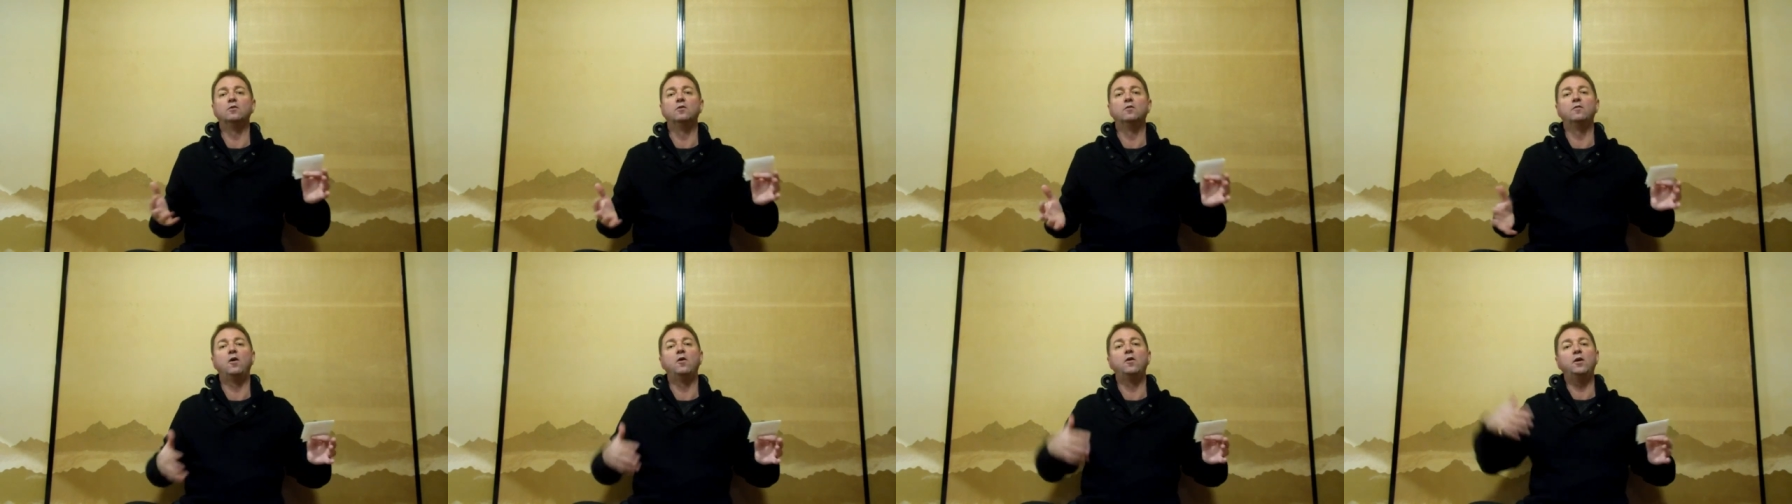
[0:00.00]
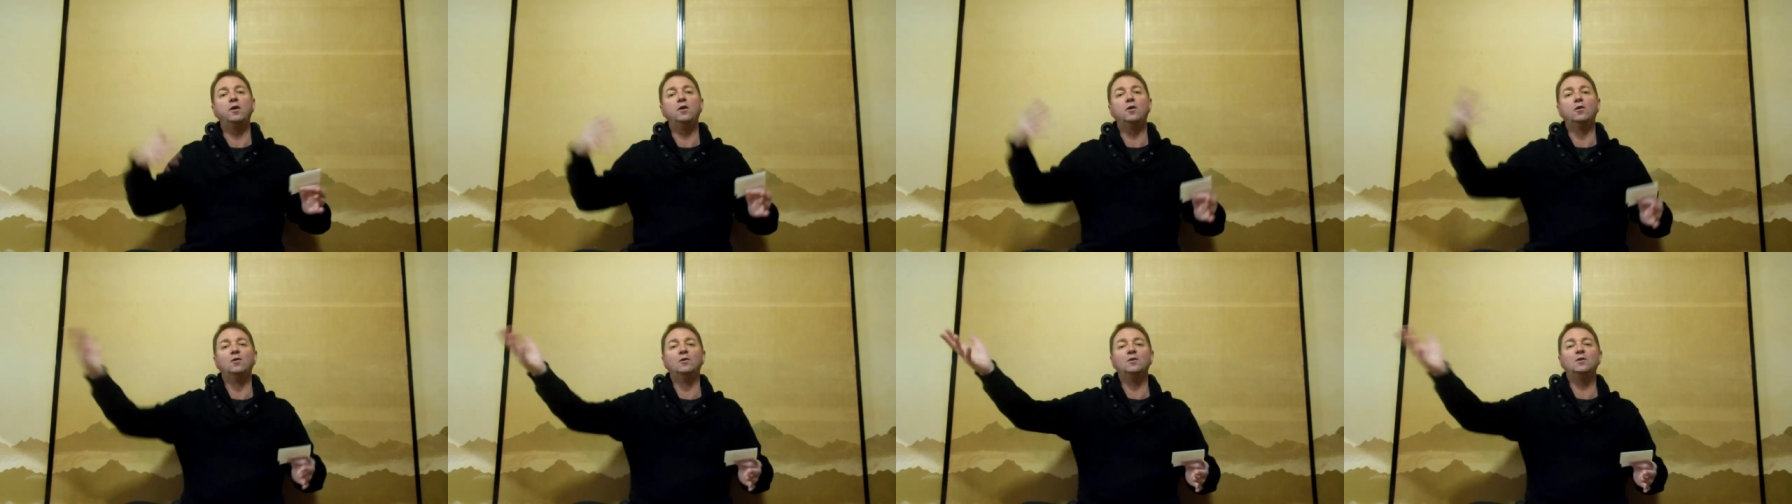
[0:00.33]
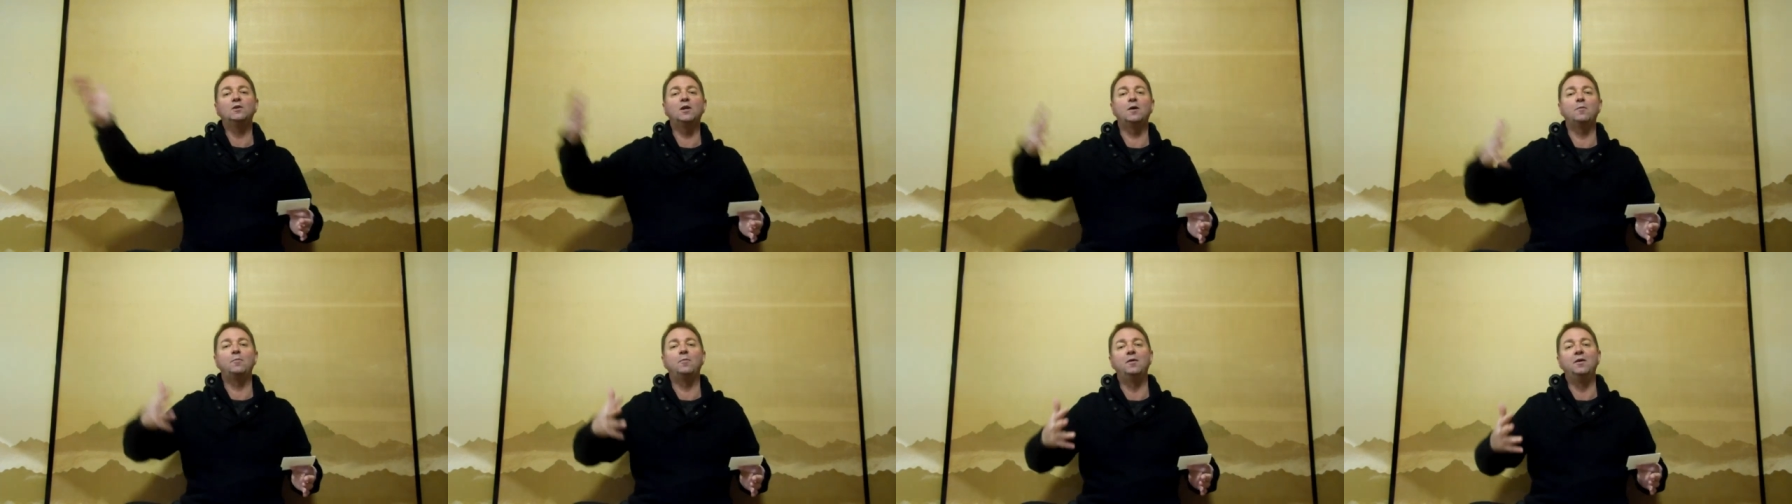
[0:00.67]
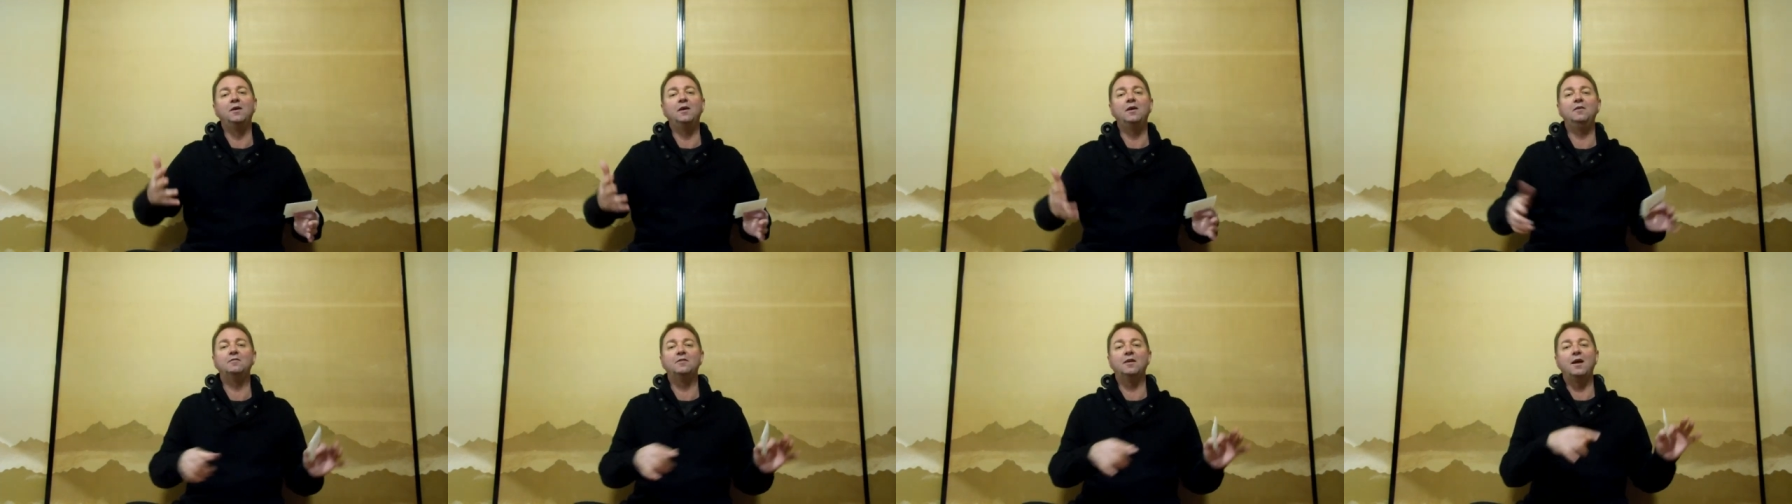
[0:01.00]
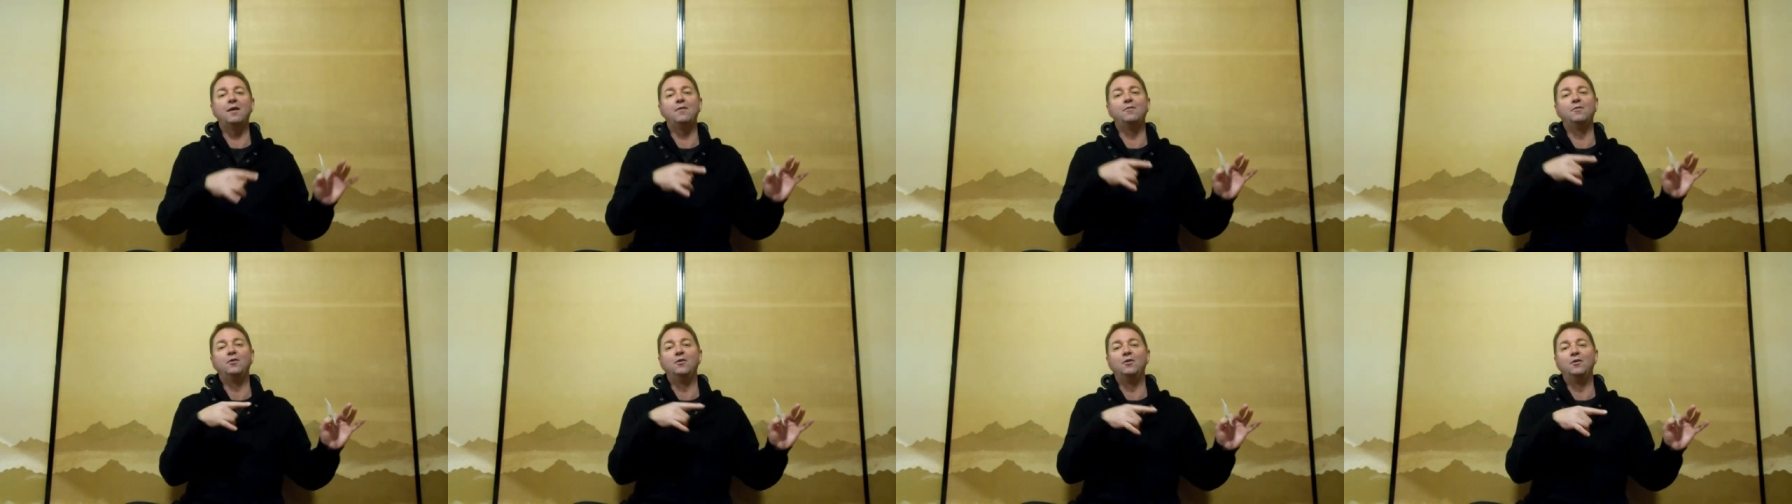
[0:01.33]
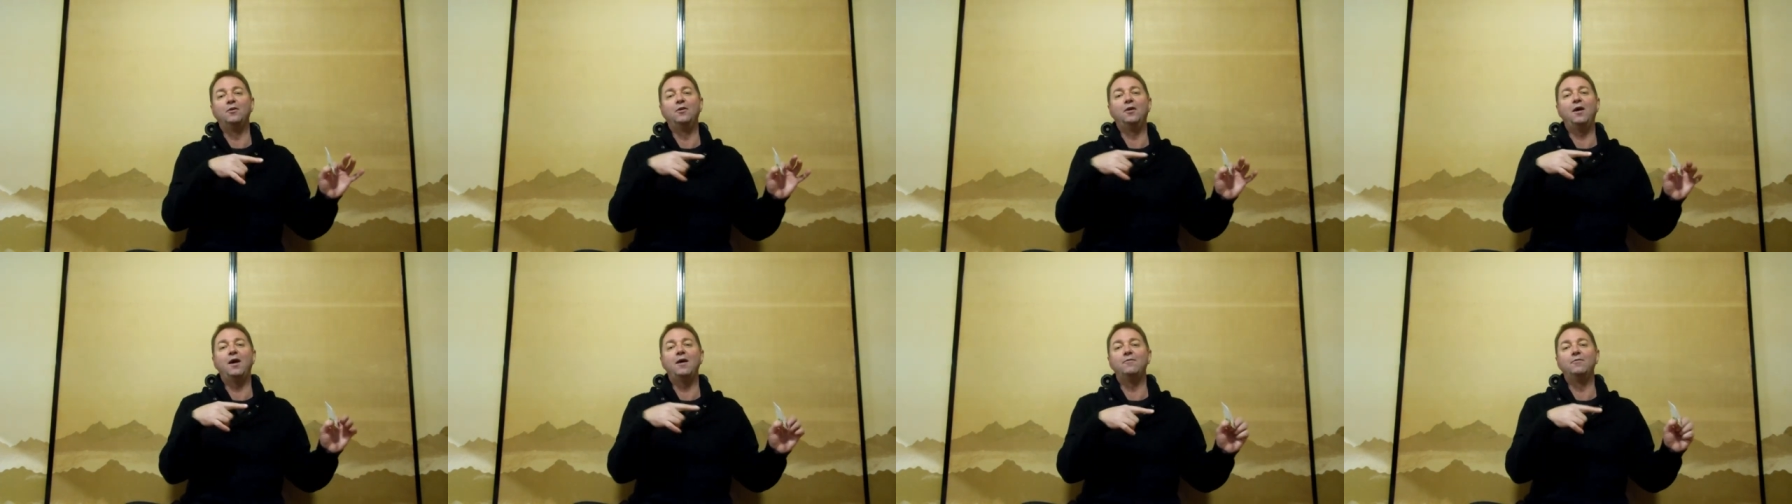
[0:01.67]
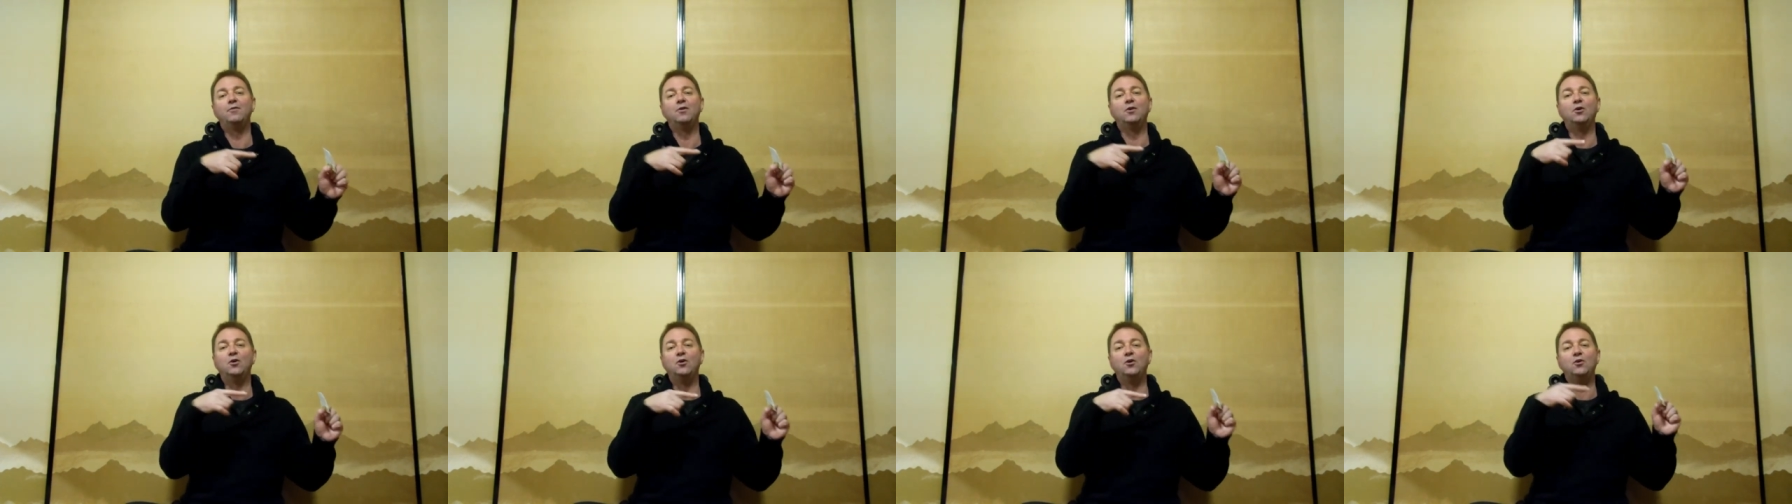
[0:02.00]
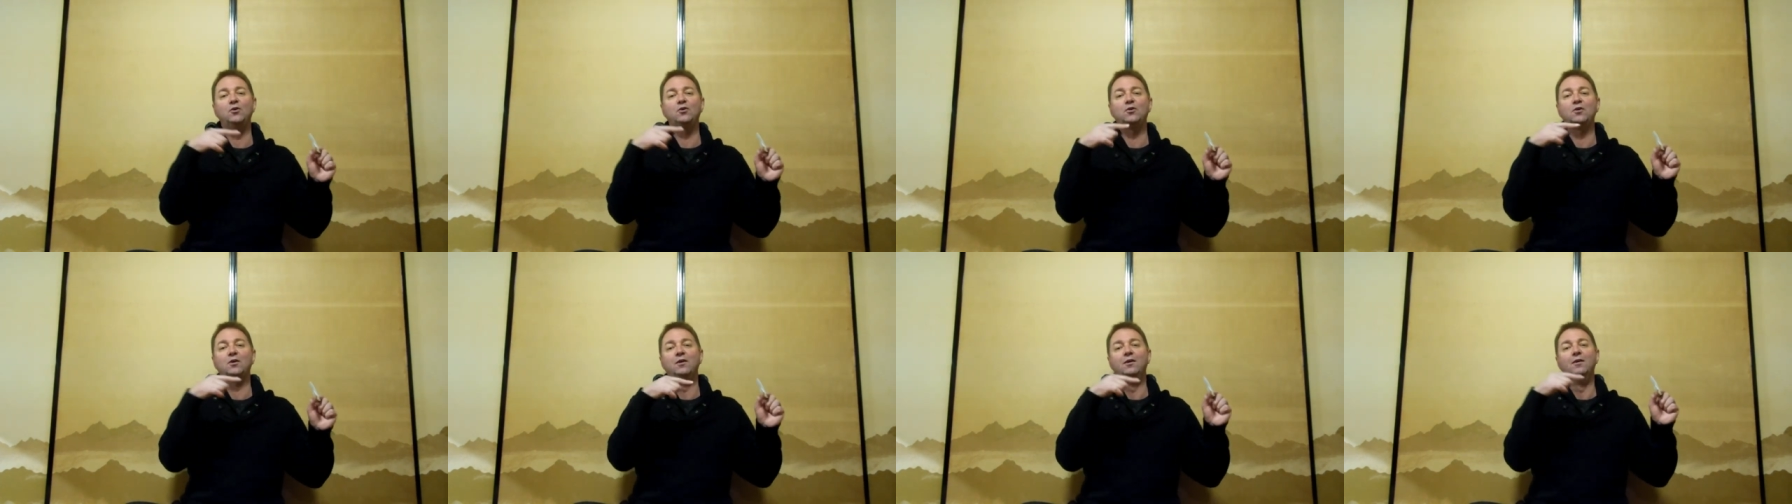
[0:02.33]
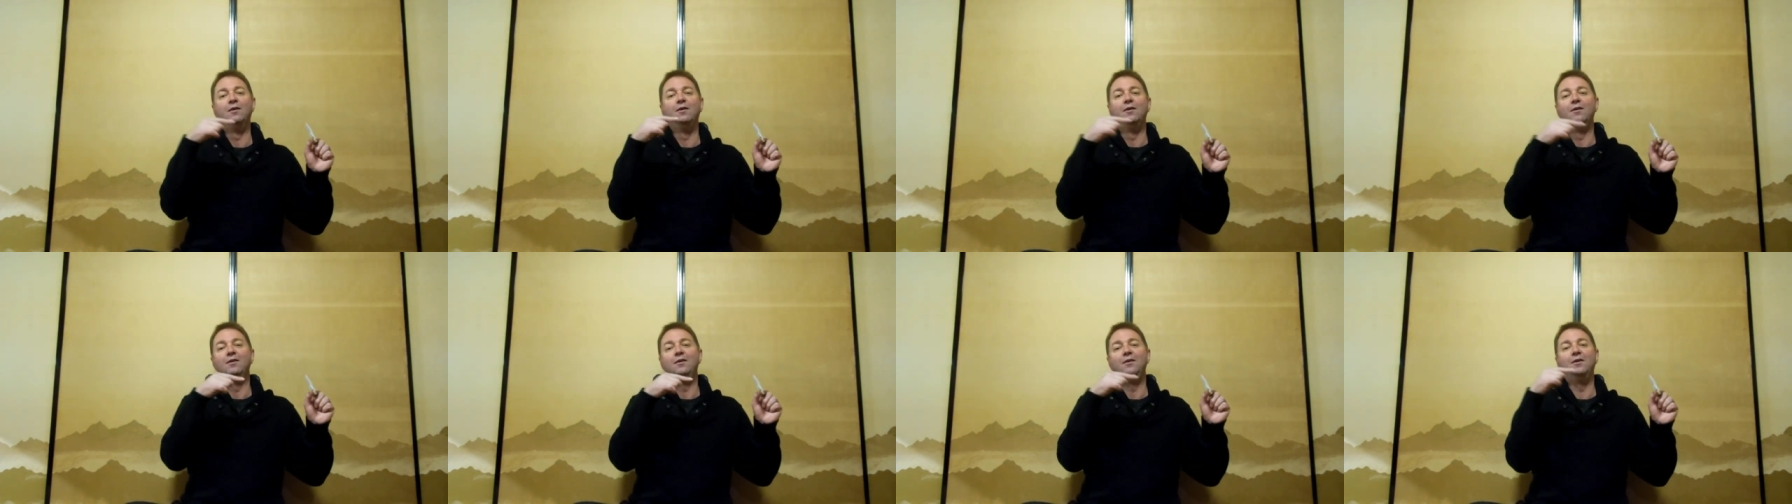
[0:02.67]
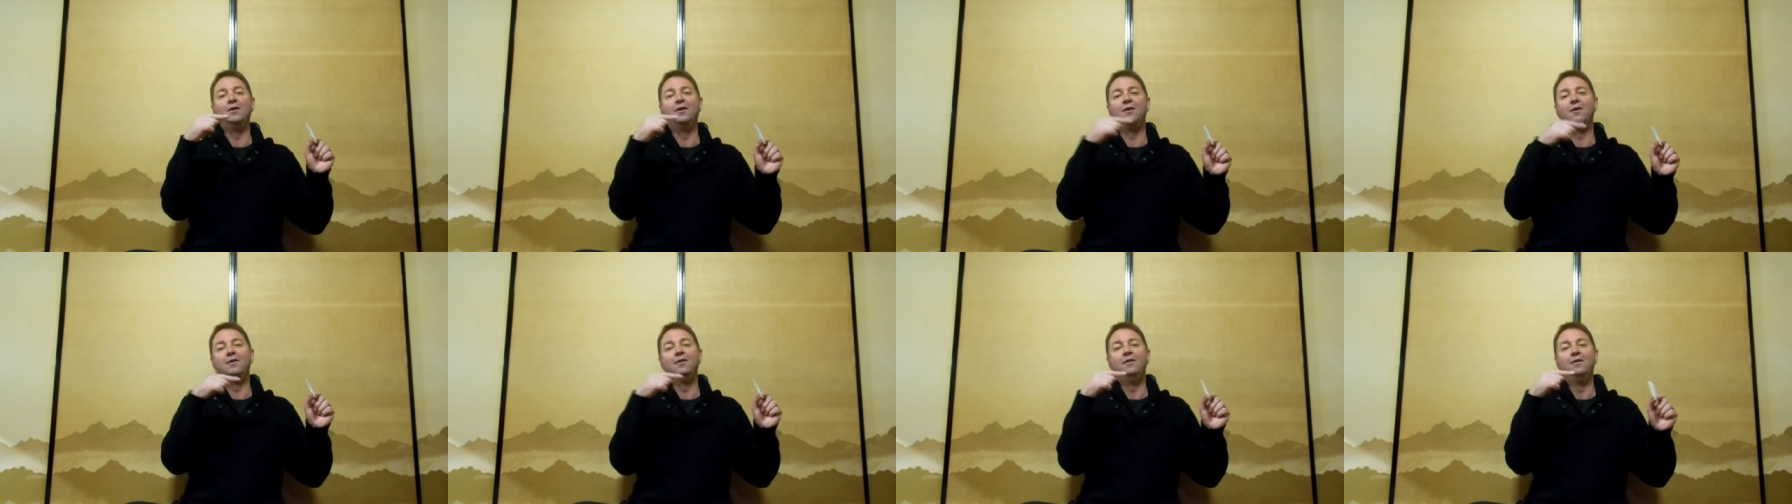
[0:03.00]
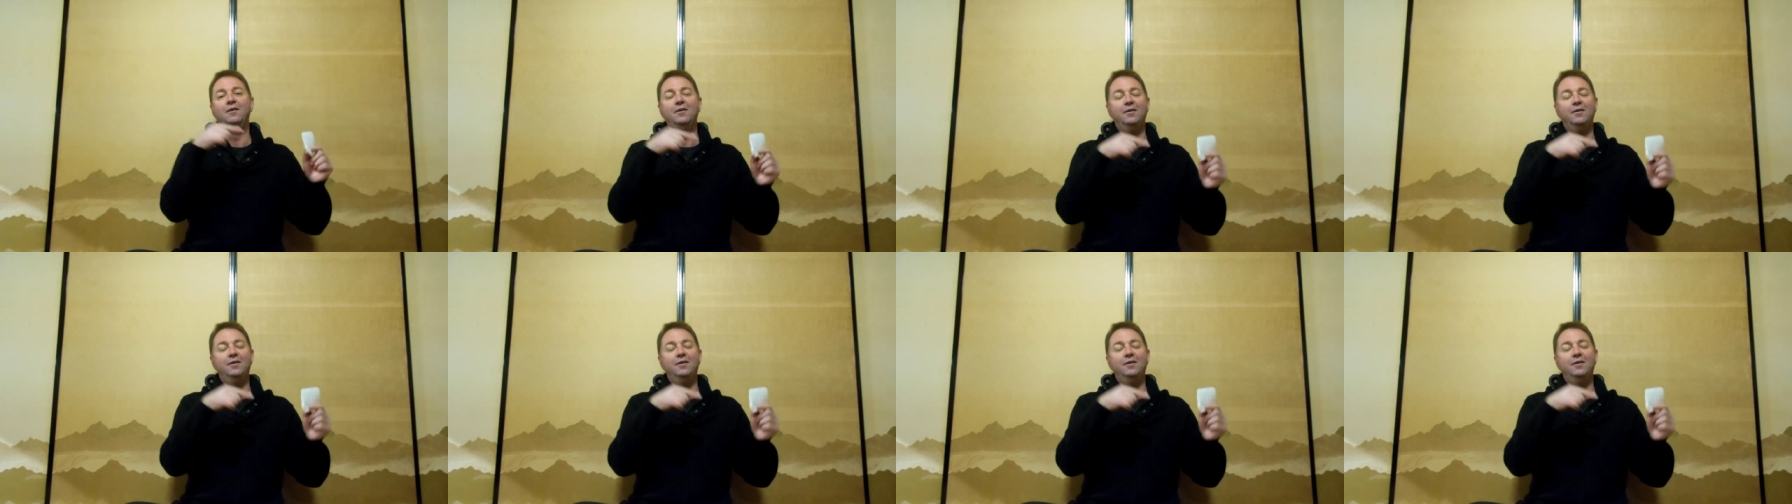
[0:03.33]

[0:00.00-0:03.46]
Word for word: have only learnt Japanese and haven't learnt, haven't learnt, you know,